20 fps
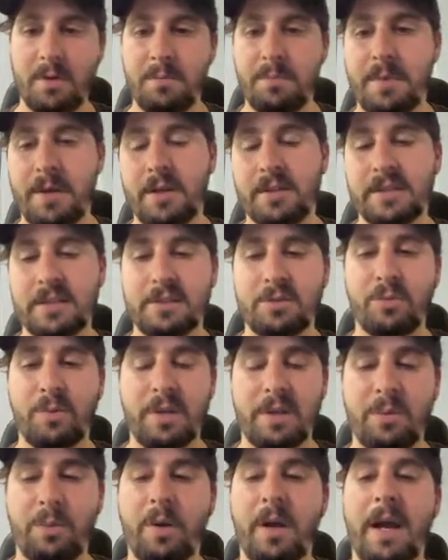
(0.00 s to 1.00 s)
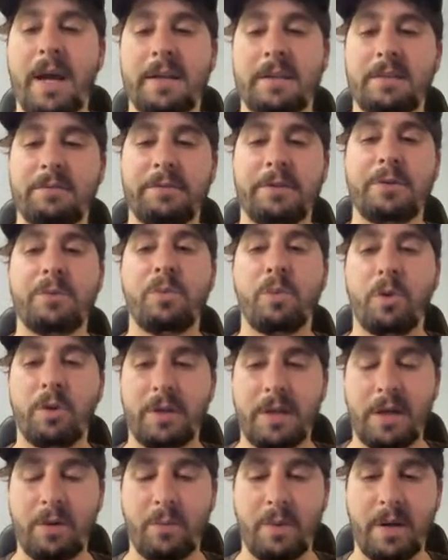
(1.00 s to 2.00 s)
because it's the one that we're actively
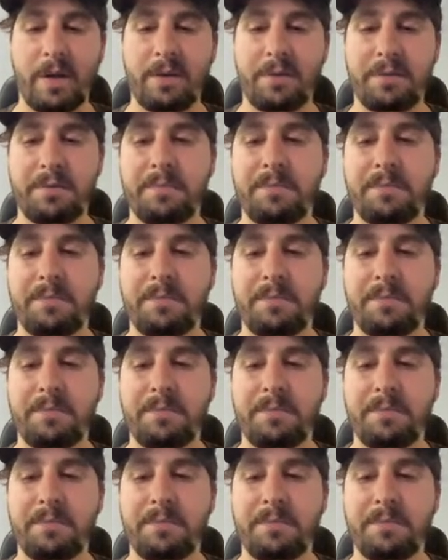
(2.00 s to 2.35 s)
working with.